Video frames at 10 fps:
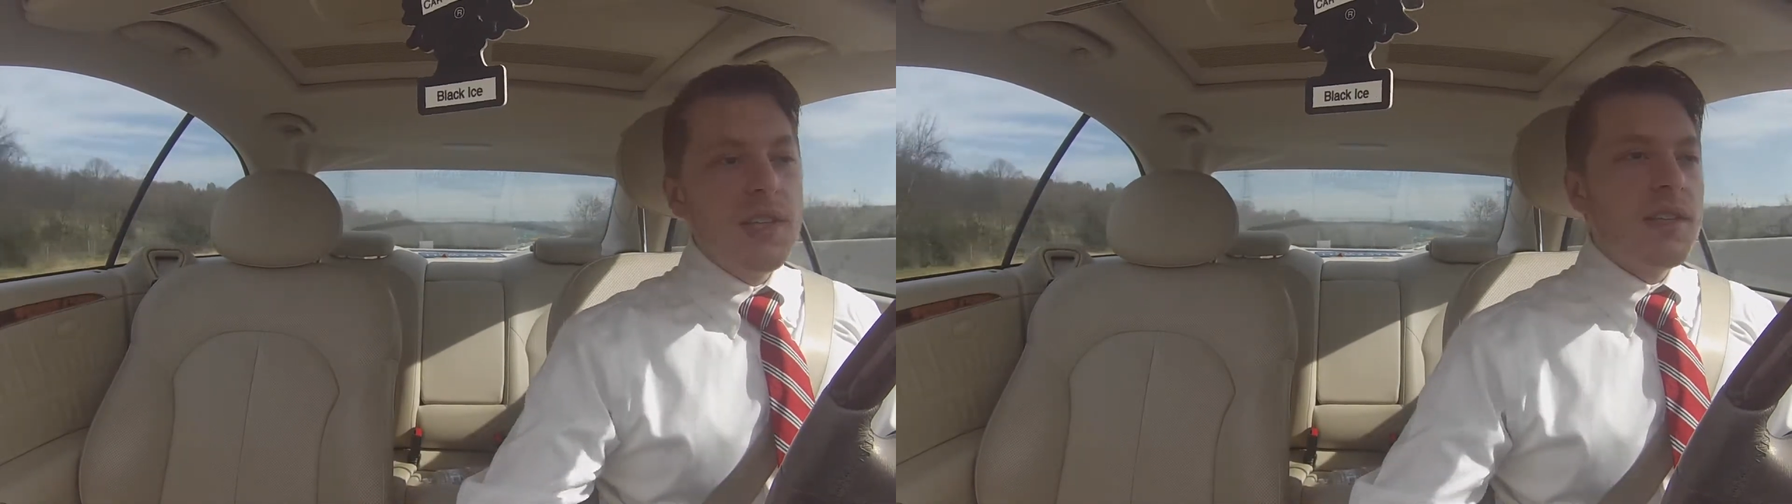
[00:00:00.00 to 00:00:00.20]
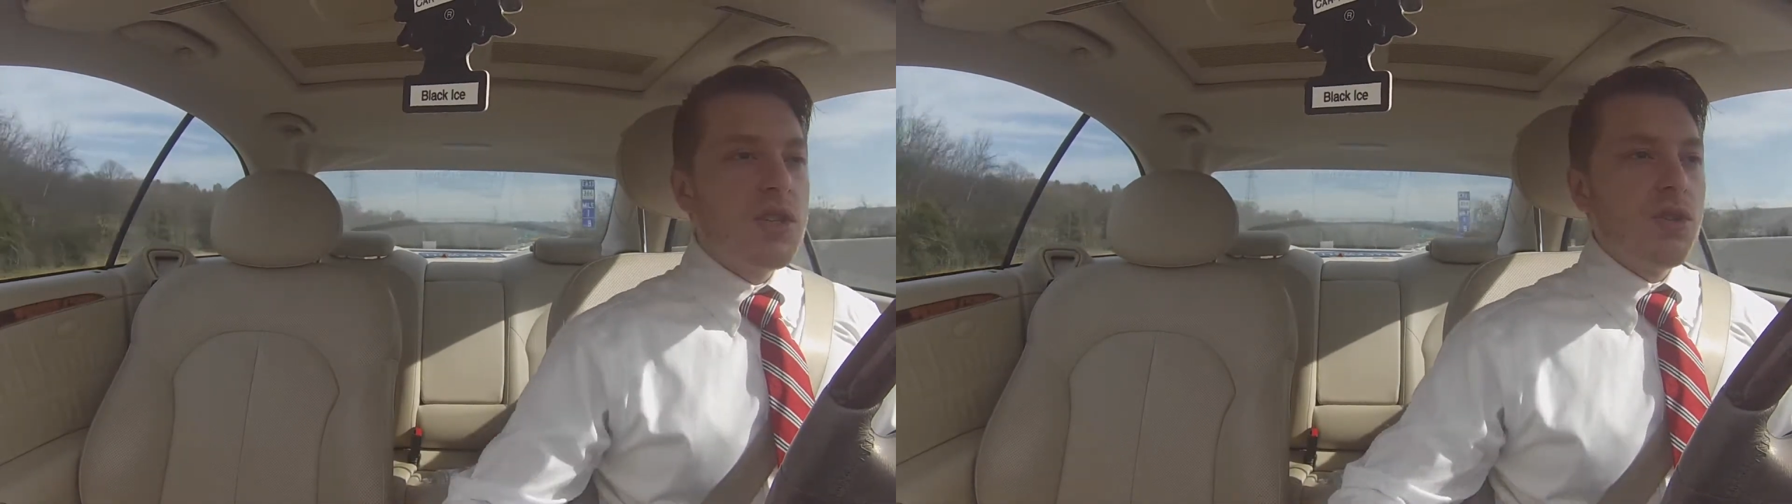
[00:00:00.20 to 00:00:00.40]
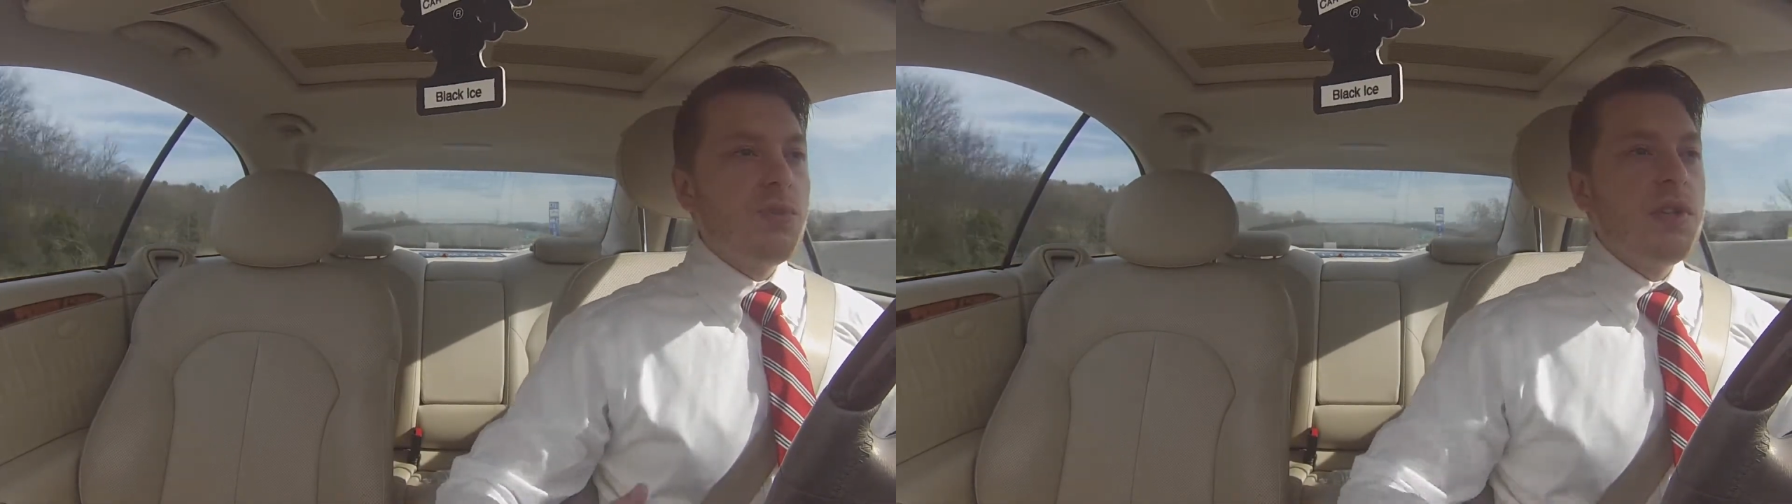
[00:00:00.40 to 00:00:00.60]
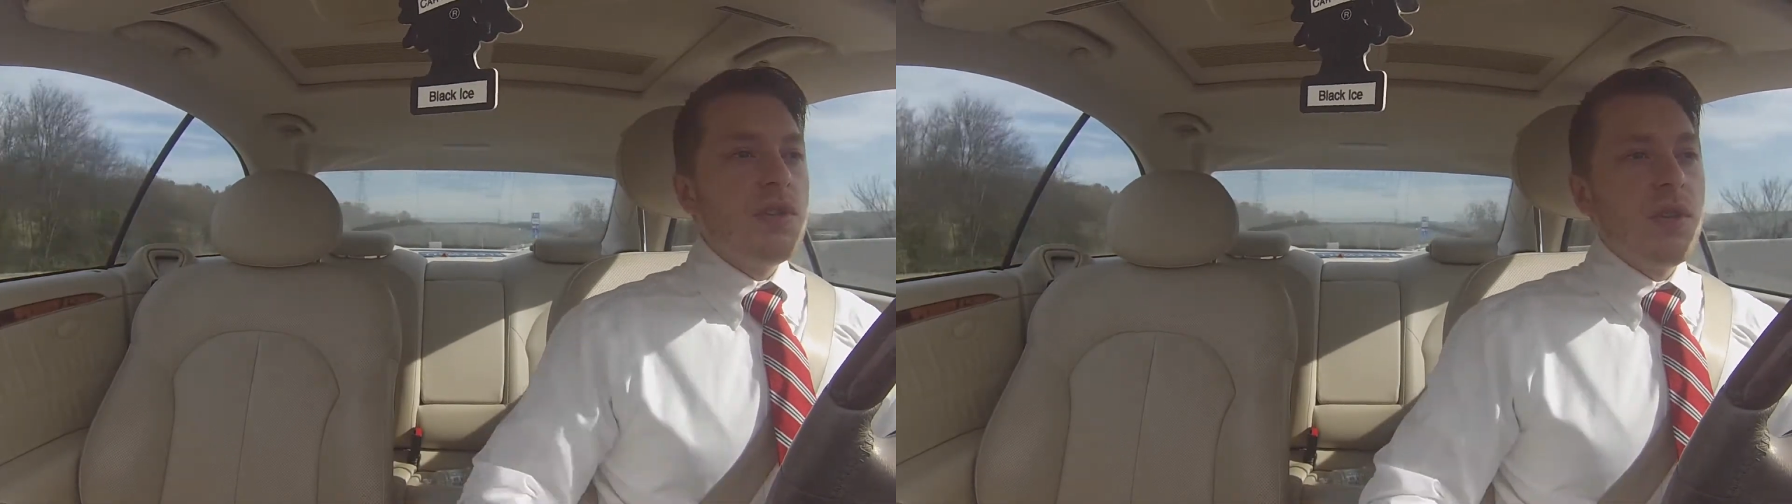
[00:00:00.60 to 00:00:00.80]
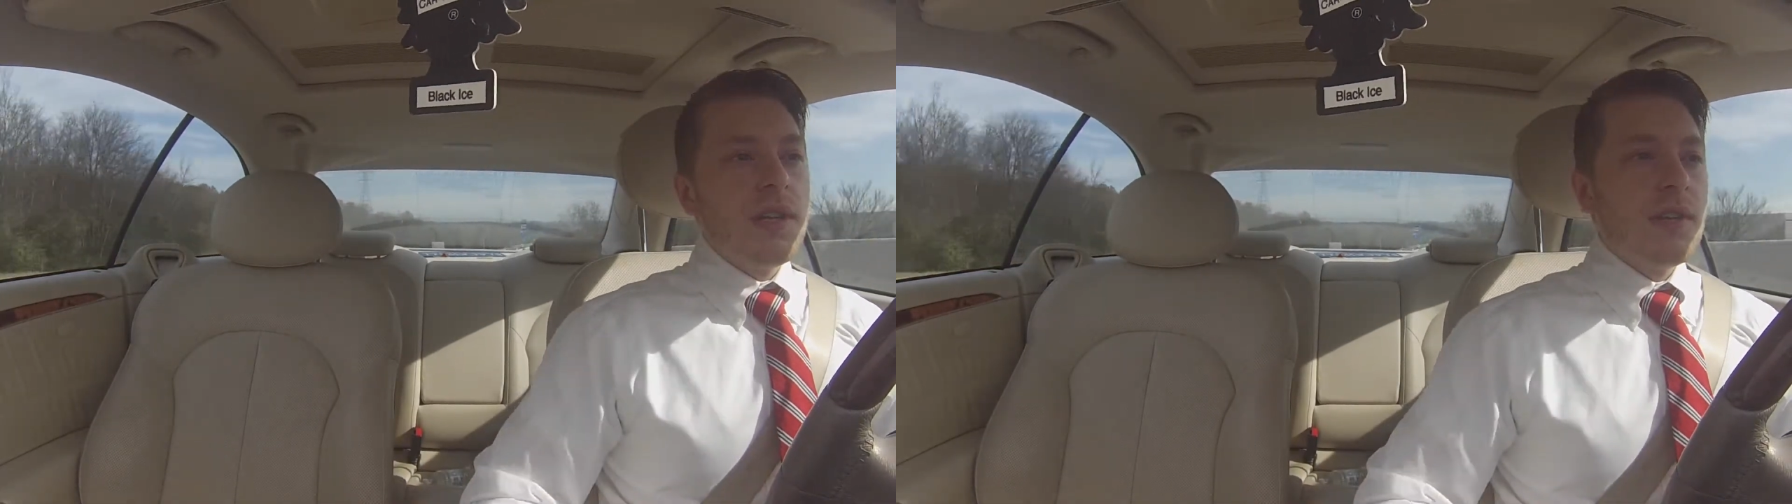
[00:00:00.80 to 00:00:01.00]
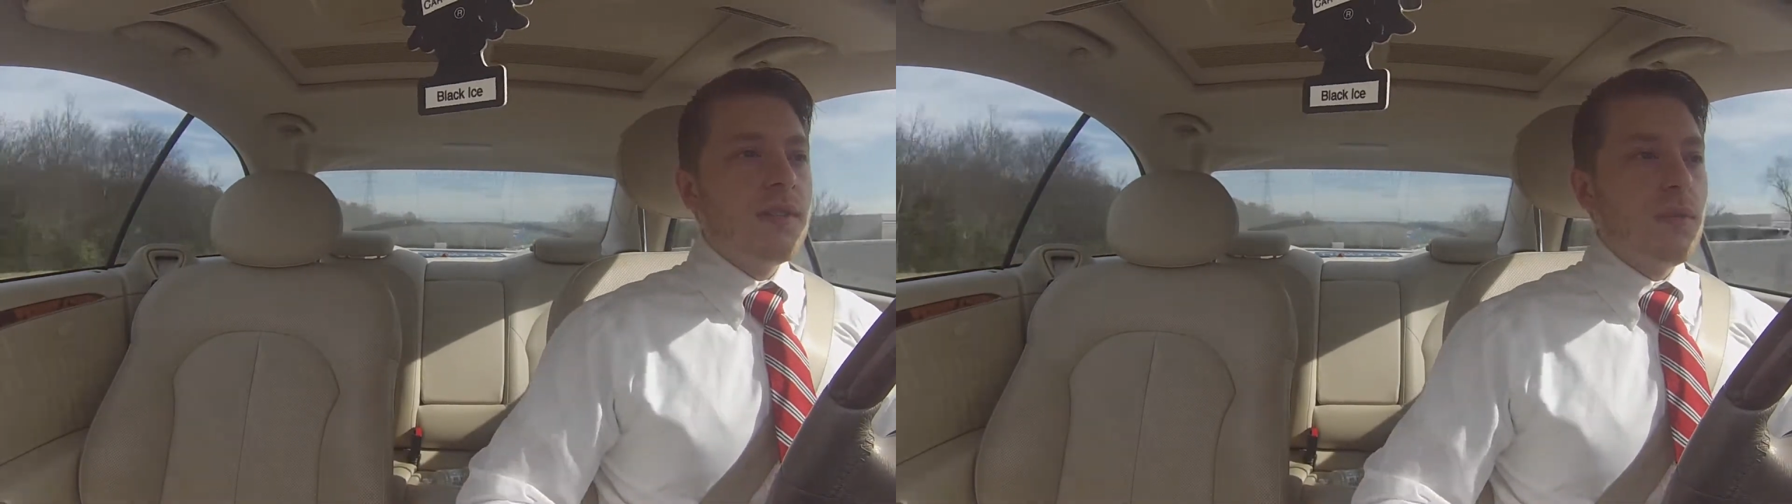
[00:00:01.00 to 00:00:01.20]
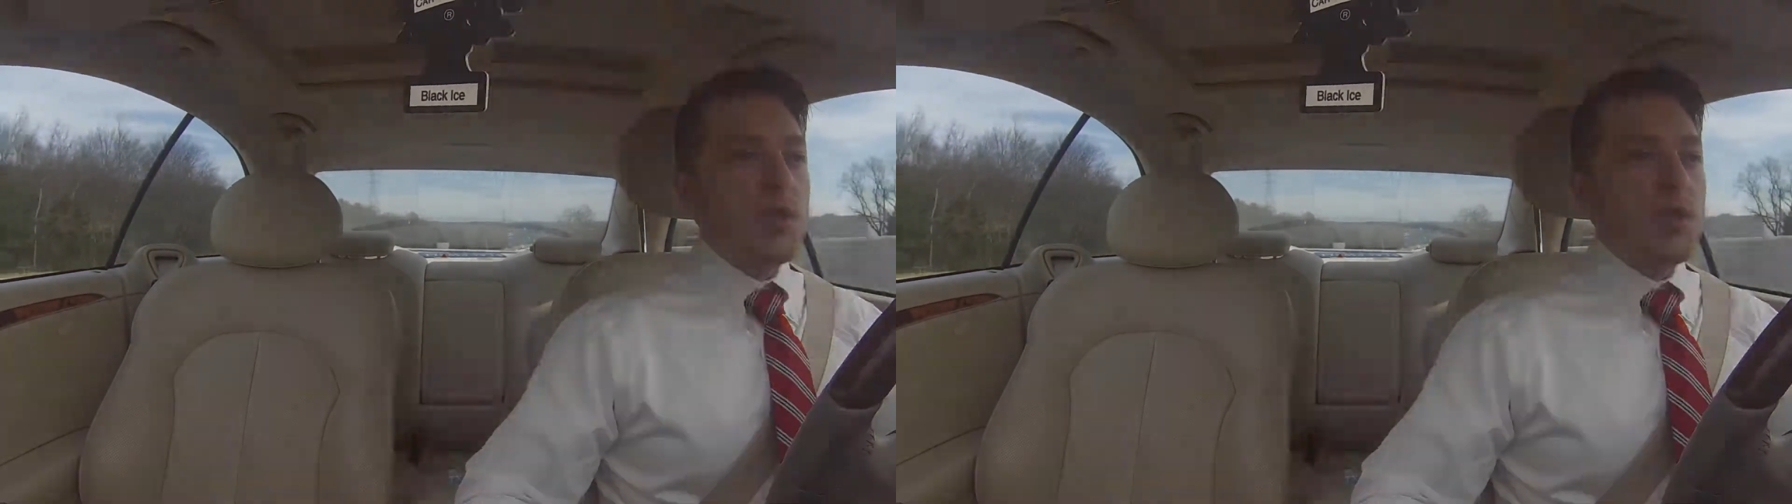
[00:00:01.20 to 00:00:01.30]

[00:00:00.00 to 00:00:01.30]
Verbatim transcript: thing that you'll be doing,